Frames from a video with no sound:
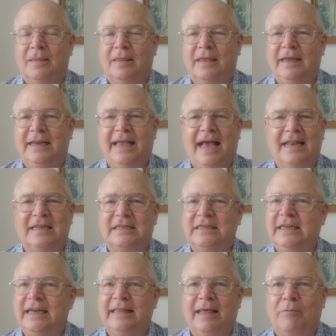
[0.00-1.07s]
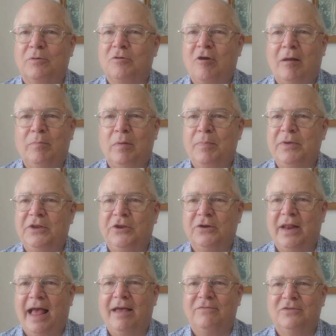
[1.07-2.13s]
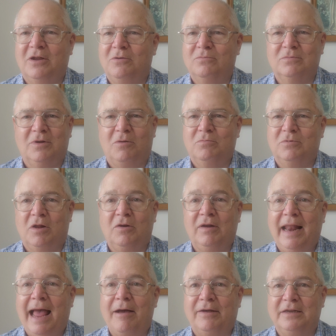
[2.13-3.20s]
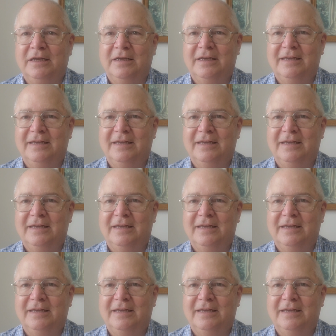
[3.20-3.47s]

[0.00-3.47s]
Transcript: Any kind of sin that would crop up in your life, don't allow it.